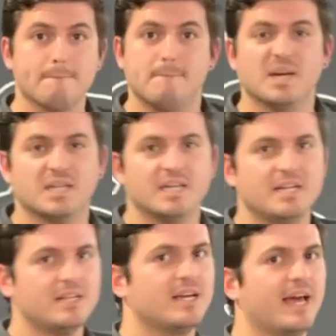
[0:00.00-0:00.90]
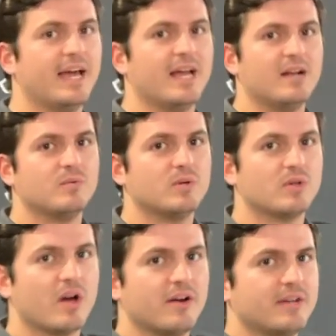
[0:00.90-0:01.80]
begin and we'll
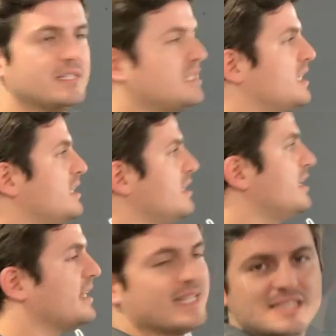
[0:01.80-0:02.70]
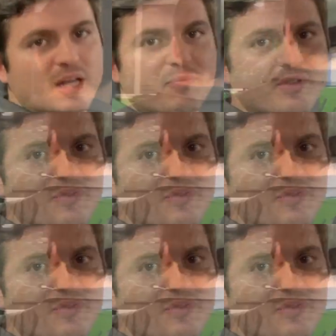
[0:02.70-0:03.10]
go and get set up for the